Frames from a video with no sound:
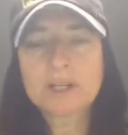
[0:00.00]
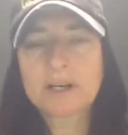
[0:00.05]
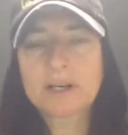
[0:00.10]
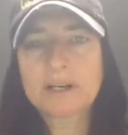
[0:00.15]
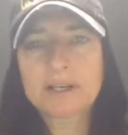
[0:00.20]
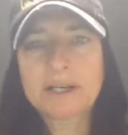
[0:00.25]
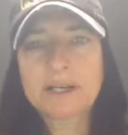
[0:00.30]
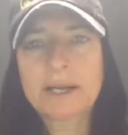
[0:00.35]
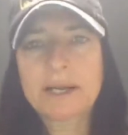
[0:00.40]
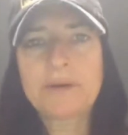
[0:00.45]

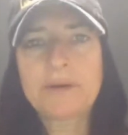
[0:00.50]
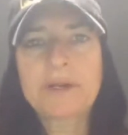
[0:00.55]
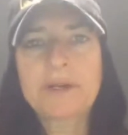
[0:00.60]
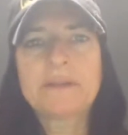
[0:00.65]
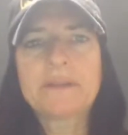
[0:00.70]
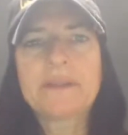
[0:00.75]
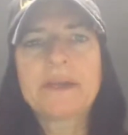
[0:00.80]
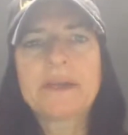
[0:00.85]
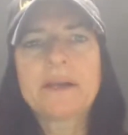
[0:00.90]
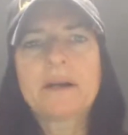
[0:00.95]
garden
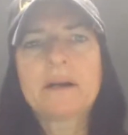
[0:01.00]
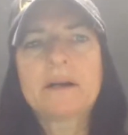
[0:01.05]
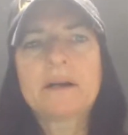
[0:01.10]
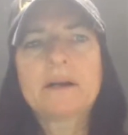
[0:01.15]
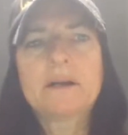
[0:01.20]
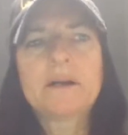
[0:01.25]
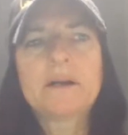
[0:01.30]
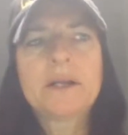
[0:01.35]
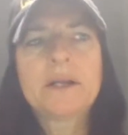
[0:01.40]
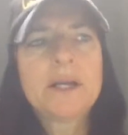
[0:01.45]
area. They
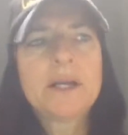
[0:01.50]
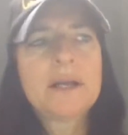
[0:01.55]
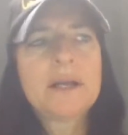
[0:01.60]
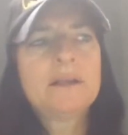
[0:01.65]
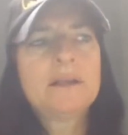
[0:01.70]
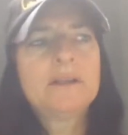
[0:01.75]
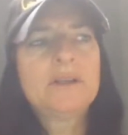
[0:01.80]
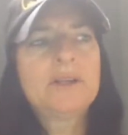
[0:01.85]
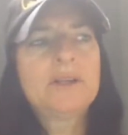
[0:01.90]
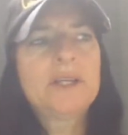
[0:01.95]
are
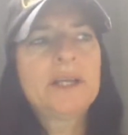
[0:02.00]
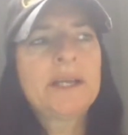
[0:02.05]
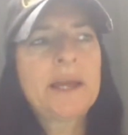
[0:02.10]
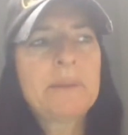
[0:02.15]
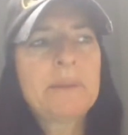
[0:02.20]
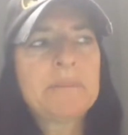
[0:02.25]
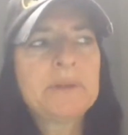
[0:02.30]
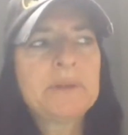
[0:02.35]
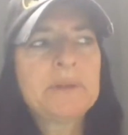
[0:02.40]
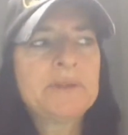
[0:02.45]
looking
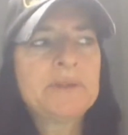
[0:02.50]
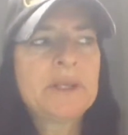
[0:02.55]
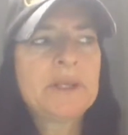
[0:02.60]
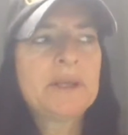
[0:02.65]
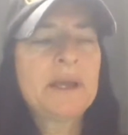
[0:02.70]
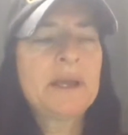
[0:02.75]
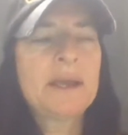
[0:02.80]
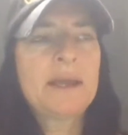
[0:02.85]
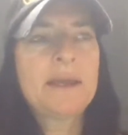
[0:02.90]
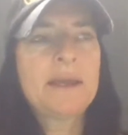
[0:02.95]
at
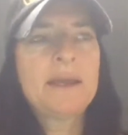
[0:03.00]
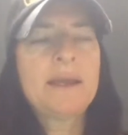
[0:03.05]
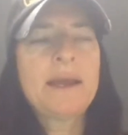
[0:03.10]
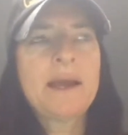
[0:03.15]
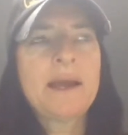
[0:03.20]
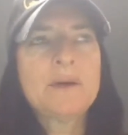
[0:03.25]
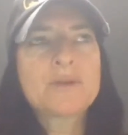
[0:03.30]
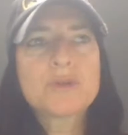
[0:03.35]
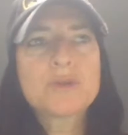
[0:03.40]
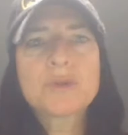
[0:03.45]
building an
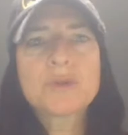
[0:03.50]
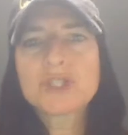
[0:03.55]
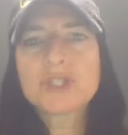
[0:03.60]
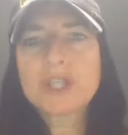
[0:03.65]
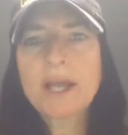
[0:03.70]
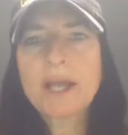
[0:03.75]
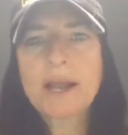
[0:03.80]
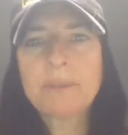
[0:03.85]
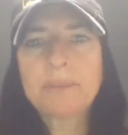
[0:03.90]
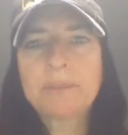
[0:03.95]
outdoor
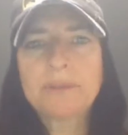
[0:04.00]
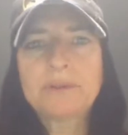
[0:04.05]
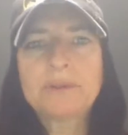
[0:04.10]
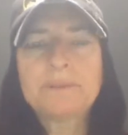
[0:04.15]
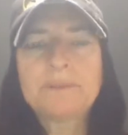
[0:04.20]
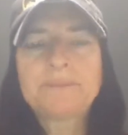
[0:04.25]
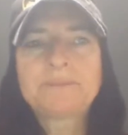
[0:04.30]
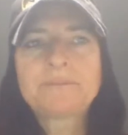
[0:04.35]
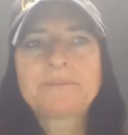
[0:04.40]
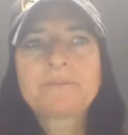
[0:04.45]

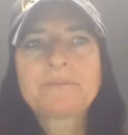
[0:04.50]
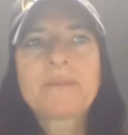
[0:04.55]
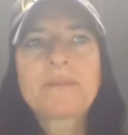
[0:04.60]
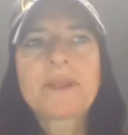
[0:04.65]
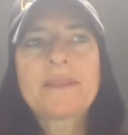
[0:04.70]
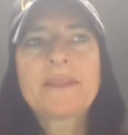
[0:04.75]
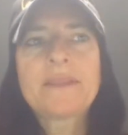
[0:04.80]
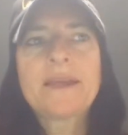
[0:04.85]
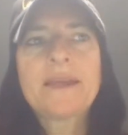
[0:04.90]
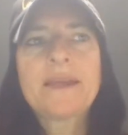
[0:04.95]
chapel.
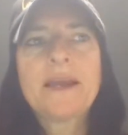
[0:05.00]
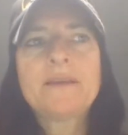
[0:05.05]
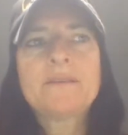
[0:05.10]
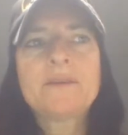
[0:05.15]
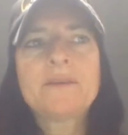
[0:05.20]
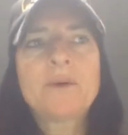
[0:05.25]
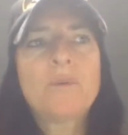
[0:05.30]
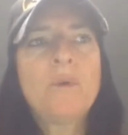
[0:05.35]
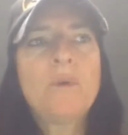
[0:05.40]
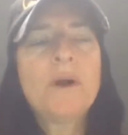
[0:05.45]
They have
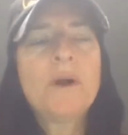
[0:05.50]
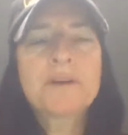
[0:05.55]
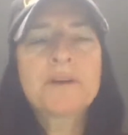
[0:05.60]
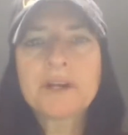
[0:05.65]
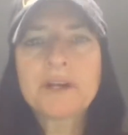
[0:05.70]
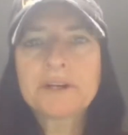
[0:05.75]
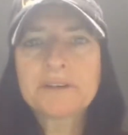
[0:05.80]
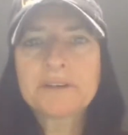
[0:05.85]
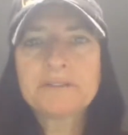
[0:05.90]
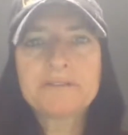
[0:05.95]
a water
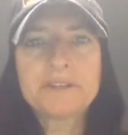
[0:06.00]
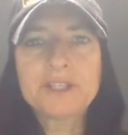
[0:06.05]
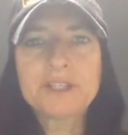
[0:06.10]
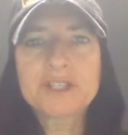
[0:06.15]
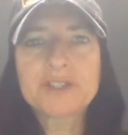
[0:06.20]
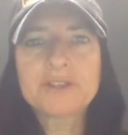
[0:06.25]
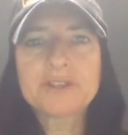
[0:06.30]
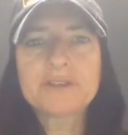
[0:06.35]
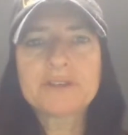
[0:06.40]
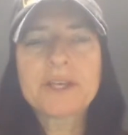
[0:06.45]
garden
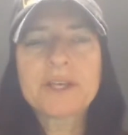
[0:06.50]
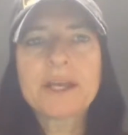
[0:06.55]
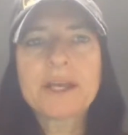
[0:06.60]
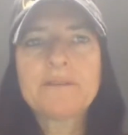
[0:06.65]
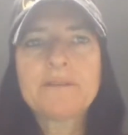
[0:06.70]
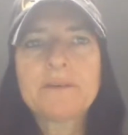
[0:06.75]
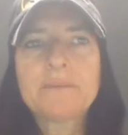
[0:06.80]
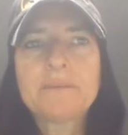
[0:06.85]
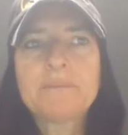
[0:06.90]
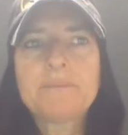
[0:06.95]
feature. They
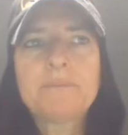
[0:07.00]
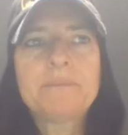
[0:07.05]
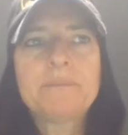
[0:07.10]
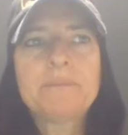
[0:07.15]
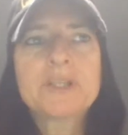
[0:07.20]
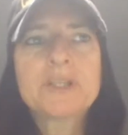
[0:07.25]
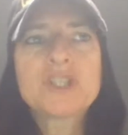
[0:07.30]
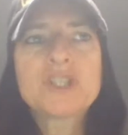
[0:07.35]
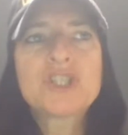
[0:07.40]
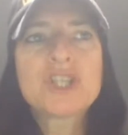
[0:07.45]
have a
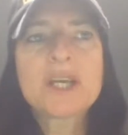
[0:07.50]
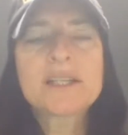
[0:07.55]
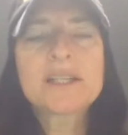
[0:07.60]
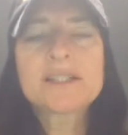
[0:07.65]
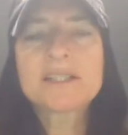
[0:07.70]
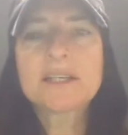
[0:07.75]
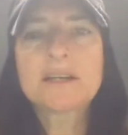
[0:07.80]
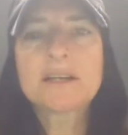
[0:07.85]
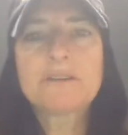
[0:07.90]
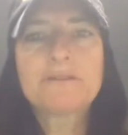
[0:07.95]

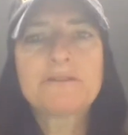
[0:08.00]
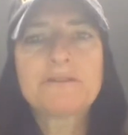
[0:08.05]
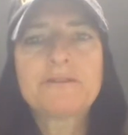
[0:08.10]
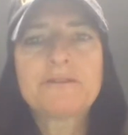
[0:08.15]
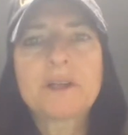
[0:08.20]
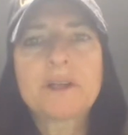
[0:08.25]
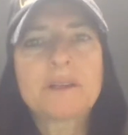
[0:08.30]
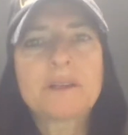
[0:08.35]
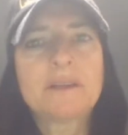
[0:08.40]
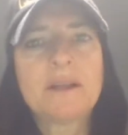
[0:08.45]
majestic
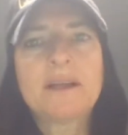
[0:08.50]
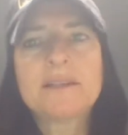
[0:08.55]
front